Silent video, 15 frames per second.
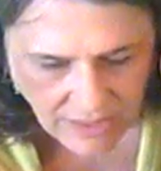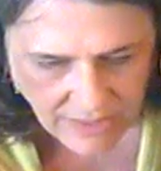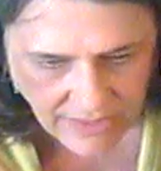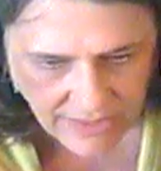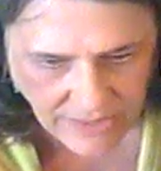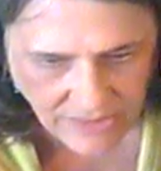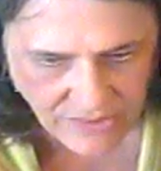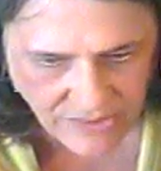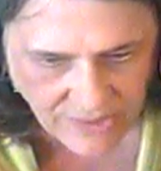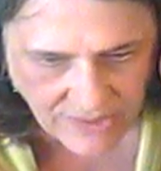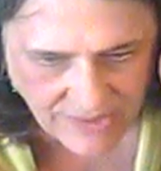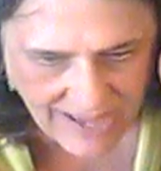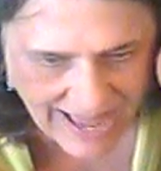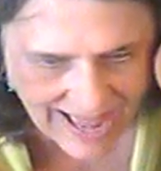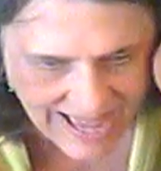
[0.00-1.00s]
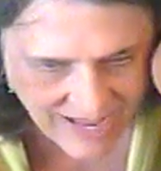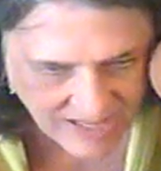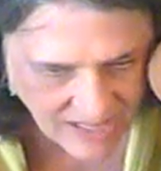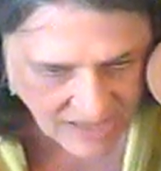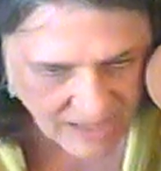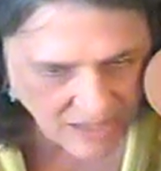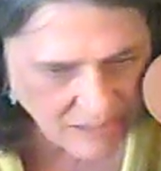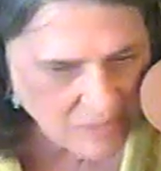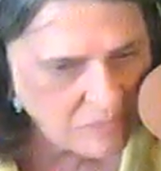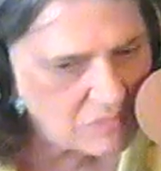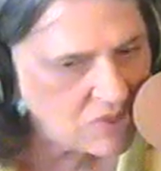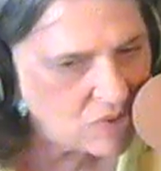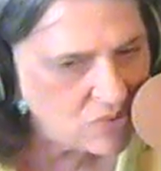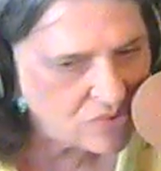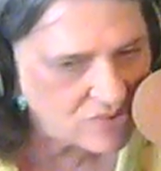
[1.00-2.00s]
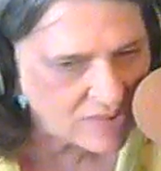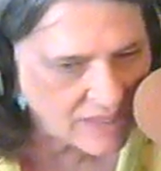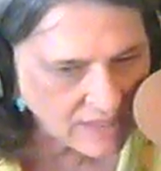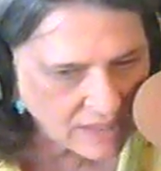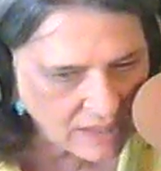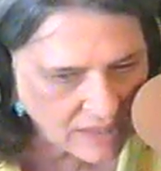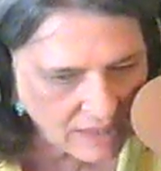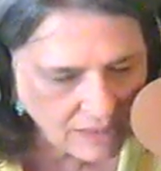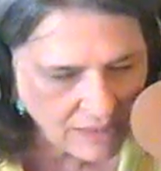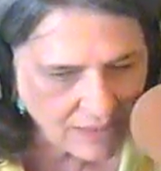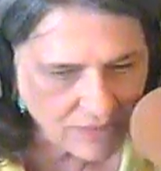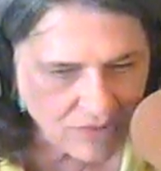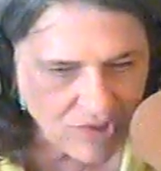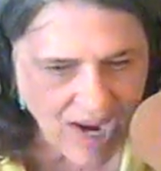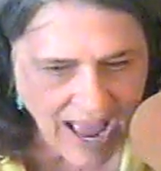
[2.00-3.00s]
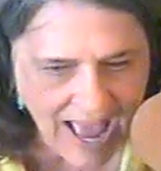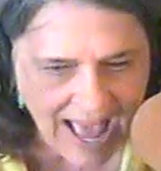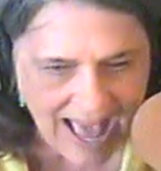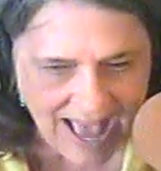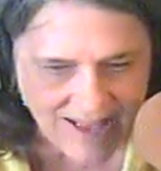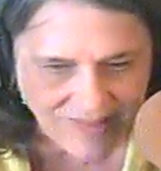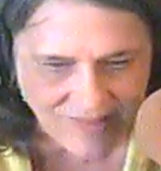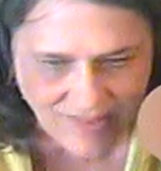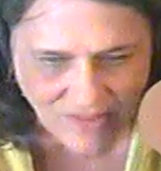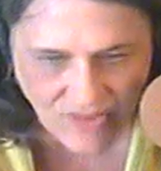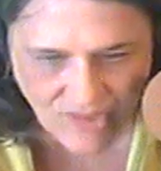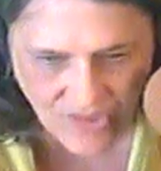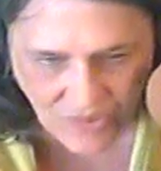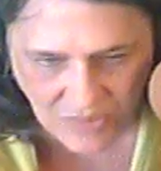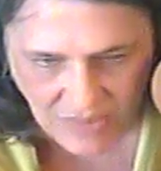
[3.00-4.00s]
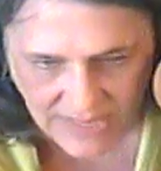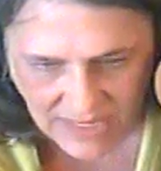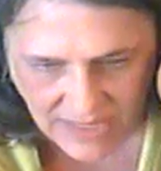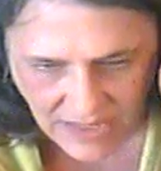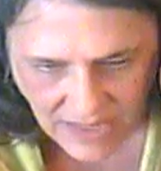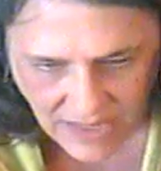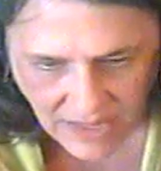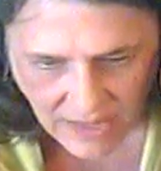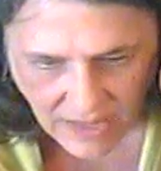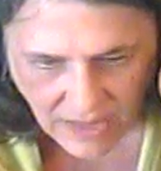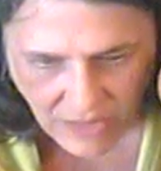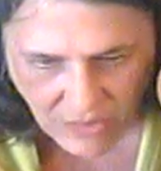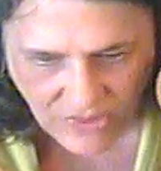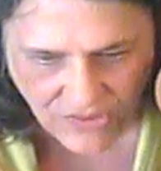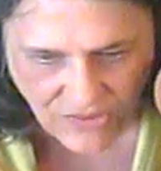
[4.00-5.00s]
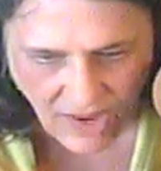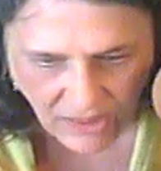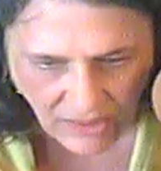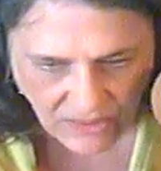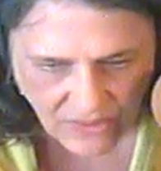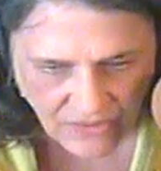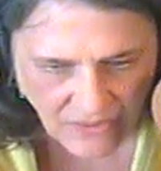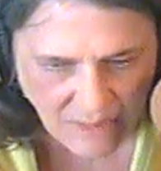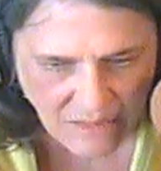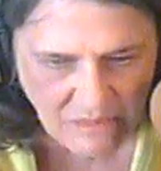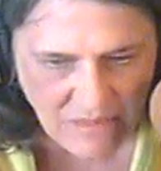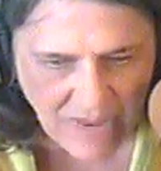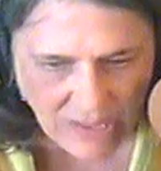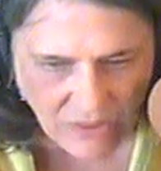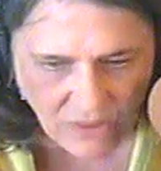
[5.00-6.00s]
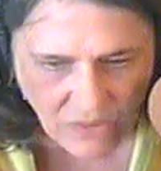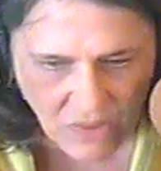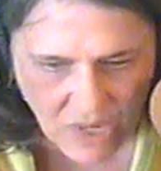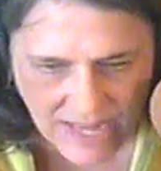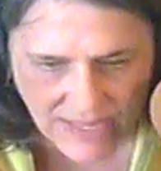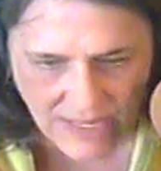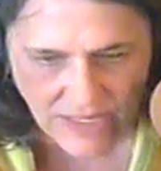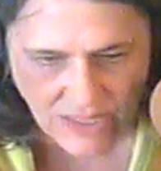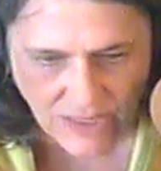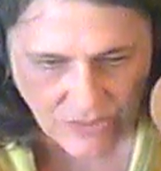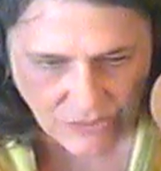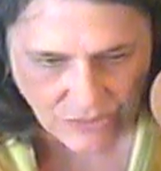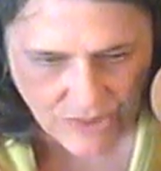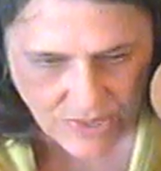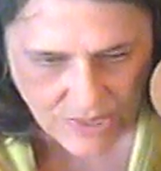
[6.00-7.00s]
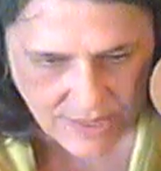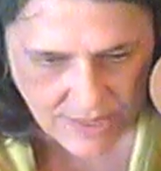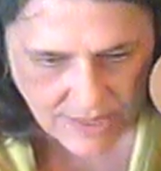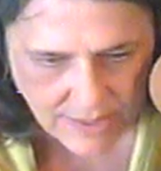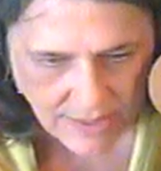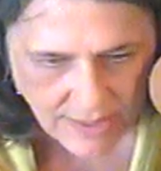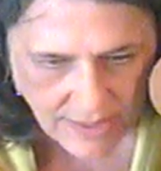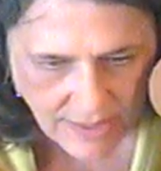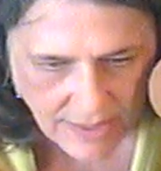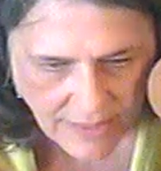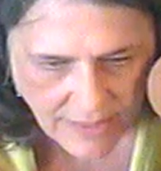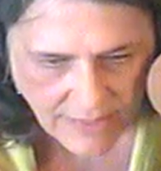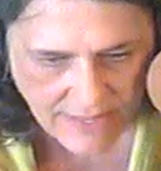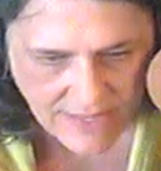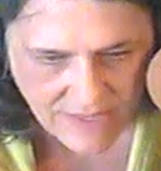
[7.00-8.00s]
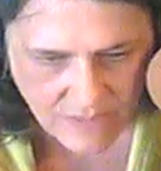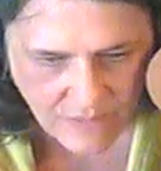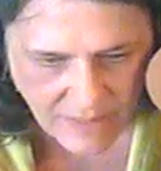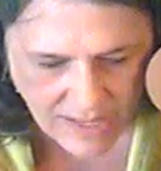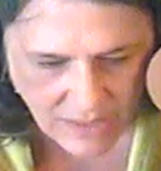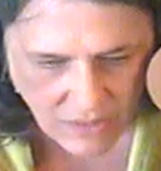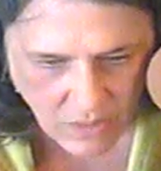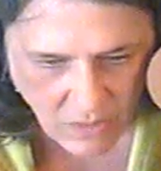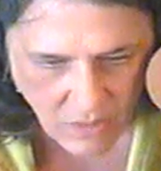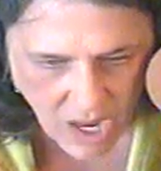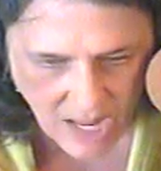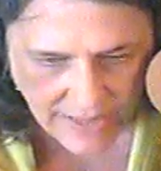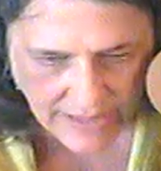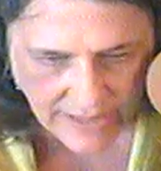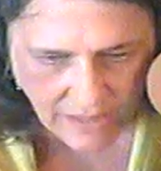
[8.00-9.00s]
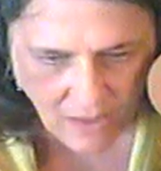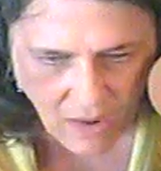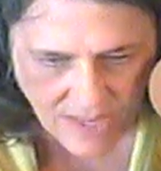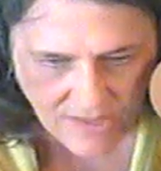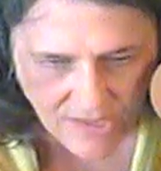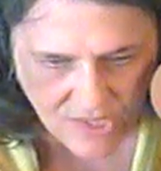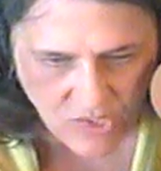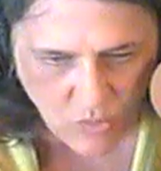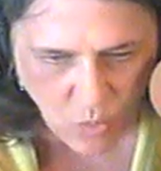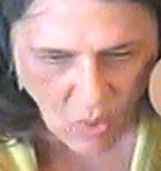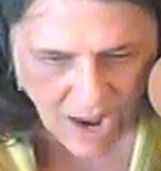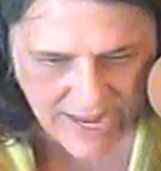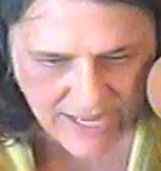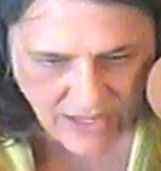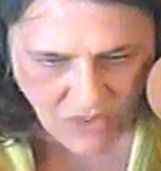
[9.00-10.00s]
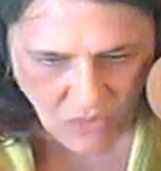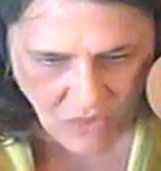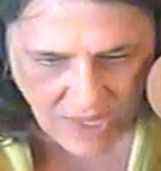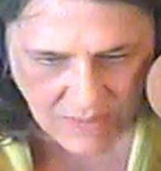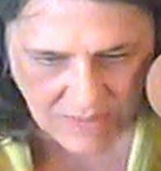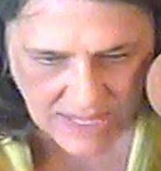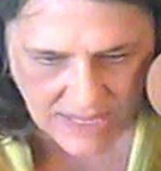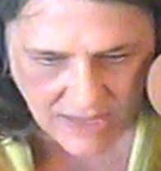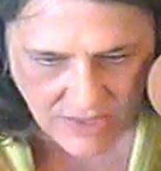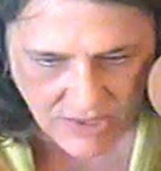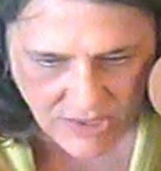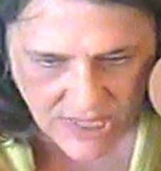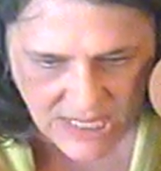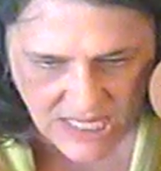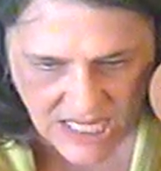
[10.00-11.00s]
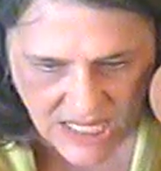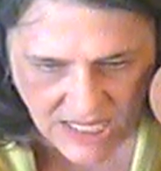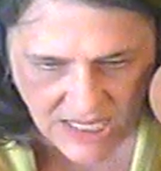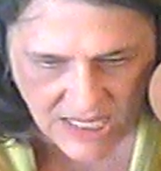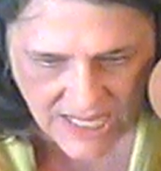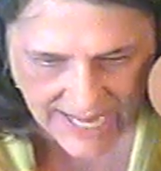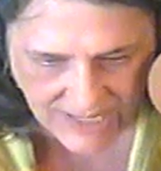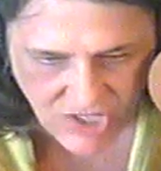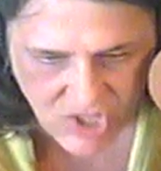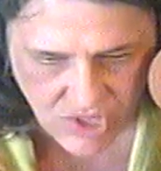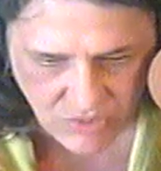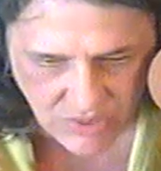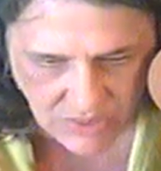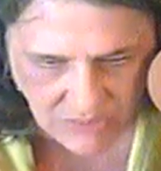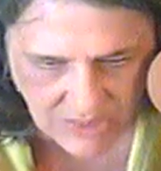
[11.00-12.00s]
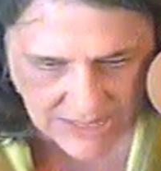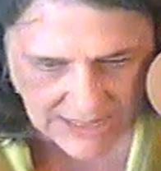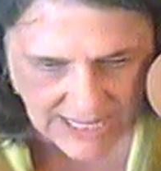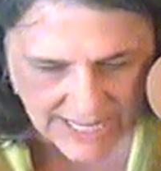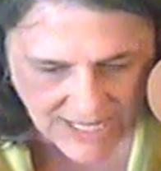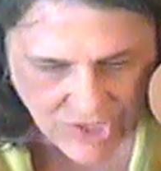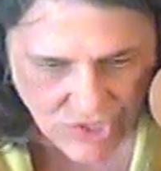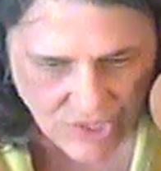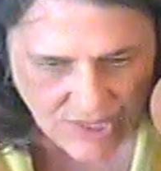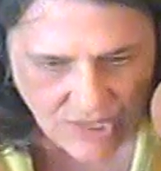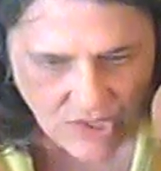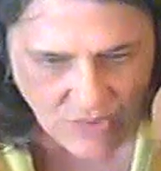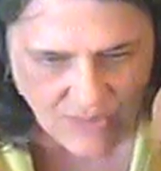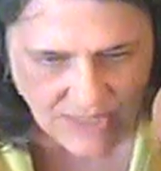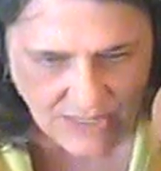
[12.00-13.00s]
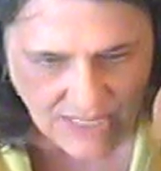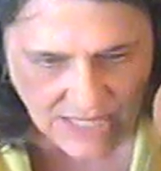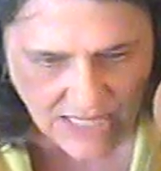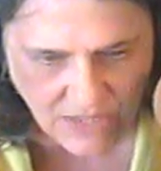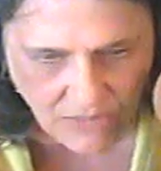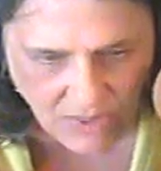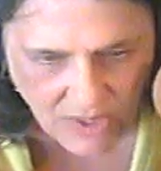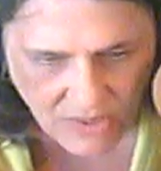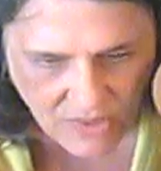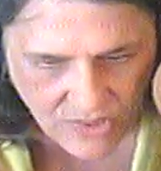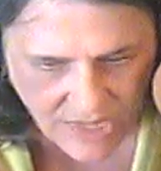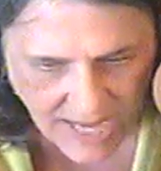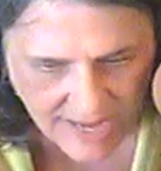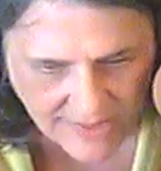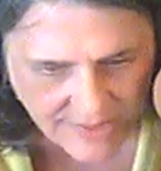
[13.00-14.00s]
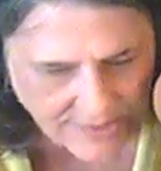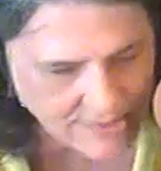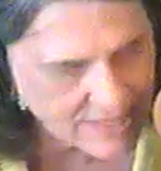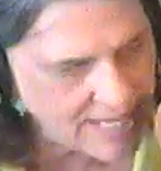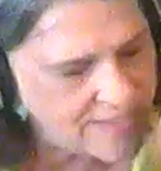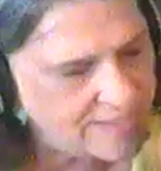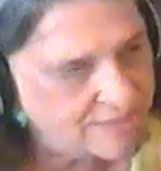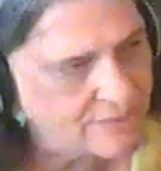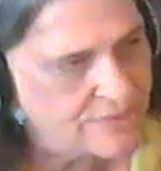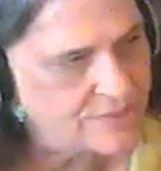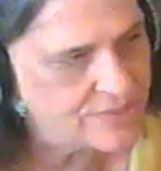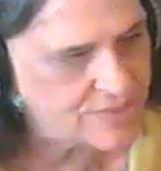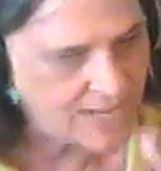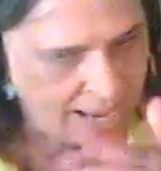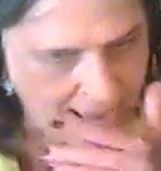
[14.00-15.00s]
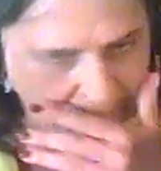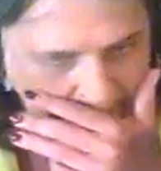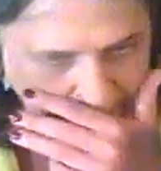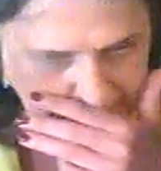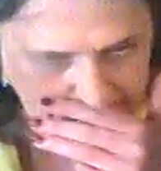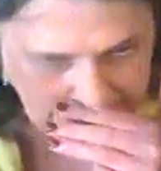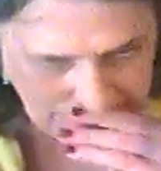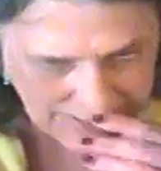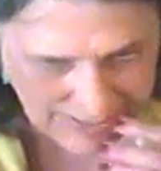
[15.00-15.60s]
Their satanic music, jazz, and swing result from marijuana use. This marijuana causes white women to seek sexual relations with Negroes, entertainers, and